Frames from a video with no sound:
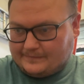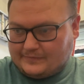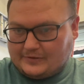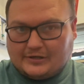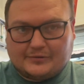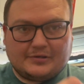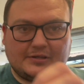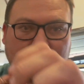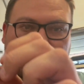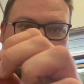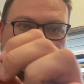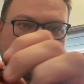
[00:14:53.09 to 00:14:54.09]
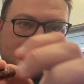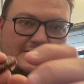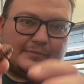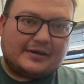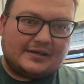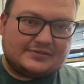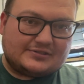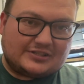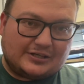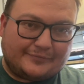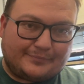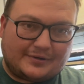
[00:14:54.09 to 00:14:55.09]
I really like the Z-Man
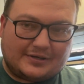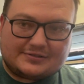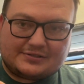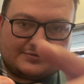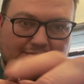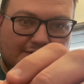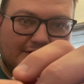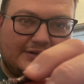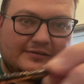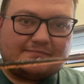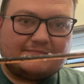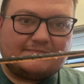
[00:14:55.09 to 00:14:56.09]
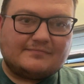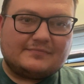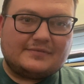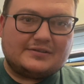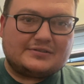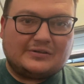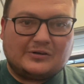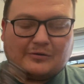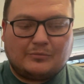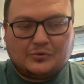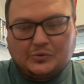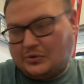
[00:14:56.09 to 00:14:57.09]
stuff because it's
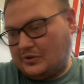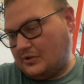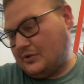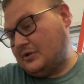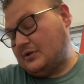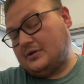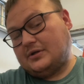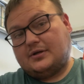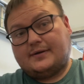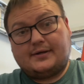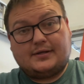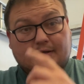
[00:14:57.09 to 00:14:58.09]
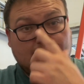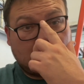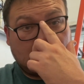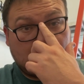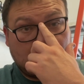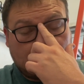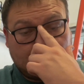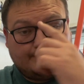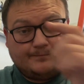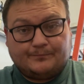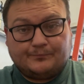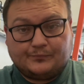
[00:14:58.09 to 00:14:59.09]
durable and
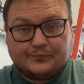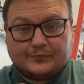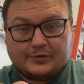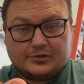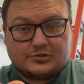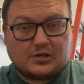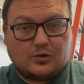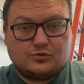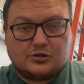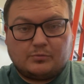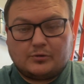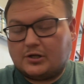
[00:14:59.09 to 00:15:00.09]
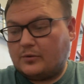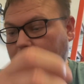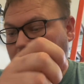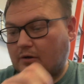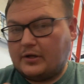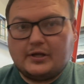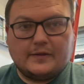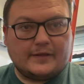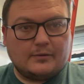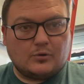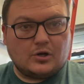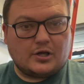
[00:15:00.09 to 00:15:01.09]
just holds up really well.
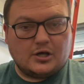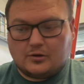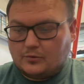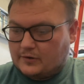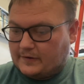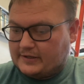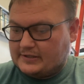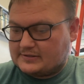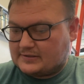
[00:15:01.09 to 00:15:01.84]
Then I'm gonna cut one of these